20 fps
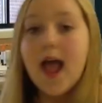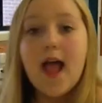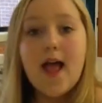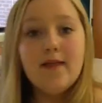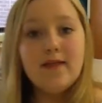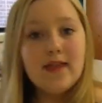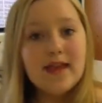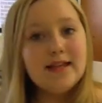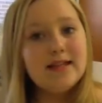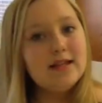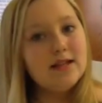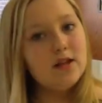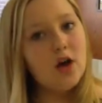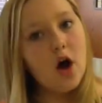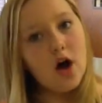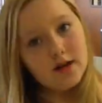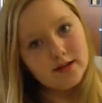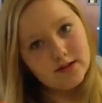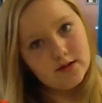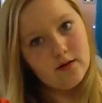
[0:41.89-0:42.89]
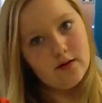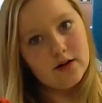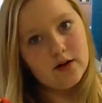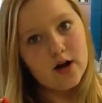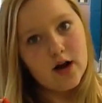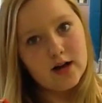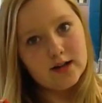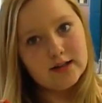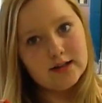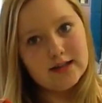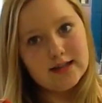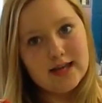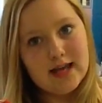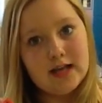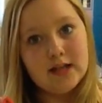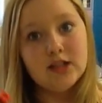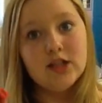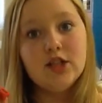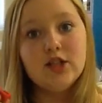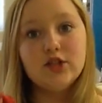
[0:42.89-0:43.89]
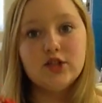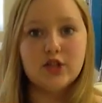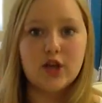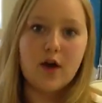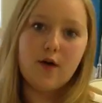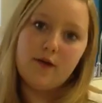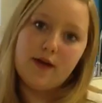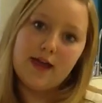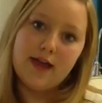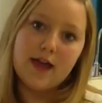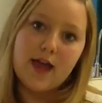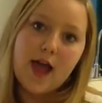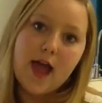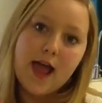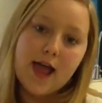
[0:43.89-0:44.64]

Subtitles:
And this is also a constant showing